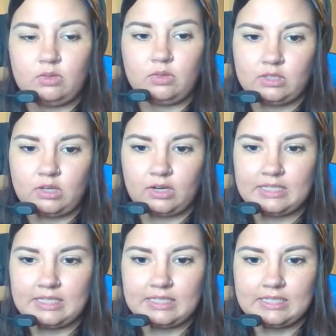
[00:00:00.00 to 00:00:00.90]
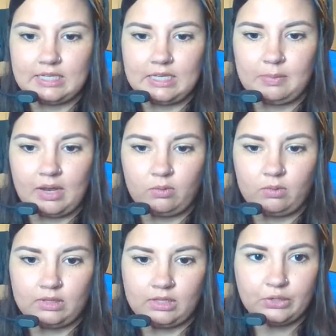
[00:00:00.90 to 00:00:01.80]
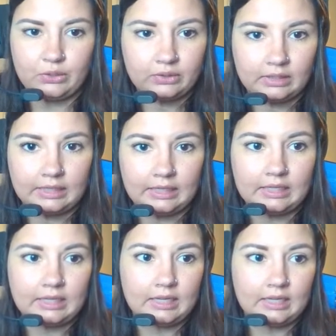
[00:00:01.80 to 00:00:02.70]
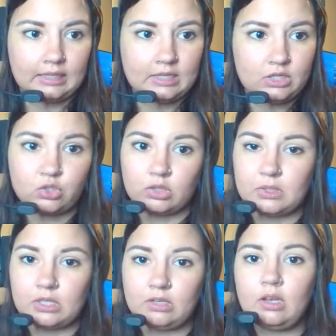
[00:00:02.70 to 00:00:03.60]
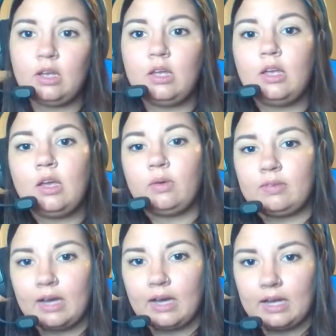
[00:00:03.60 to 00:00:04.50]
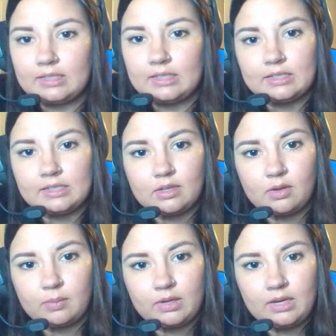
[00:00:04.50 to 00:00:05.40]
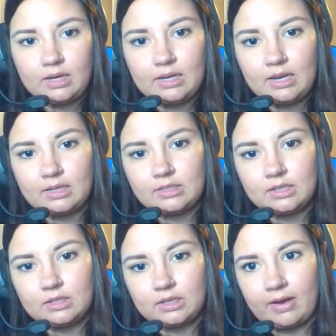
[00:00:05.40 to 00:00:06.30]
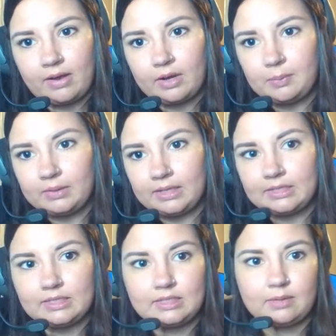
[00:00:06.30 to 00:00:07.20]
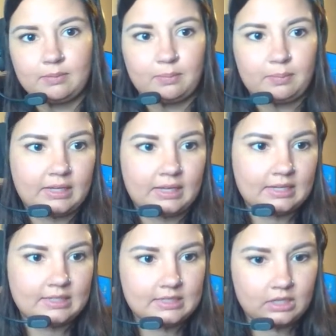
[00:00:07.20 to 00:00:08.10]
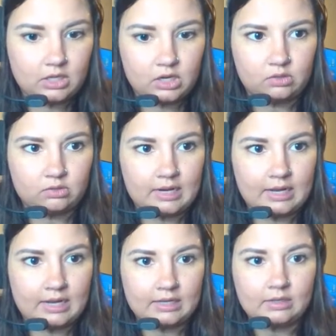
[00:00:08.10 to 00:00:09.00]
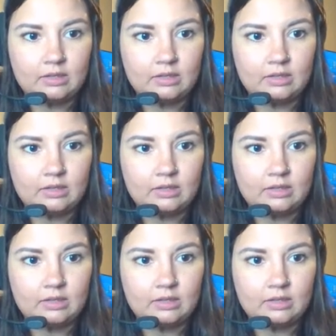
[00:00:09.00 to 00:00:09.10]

These are CC, but I will include the link in the description. We've got some knickknacks on the fireplace, some plants, a coat rack.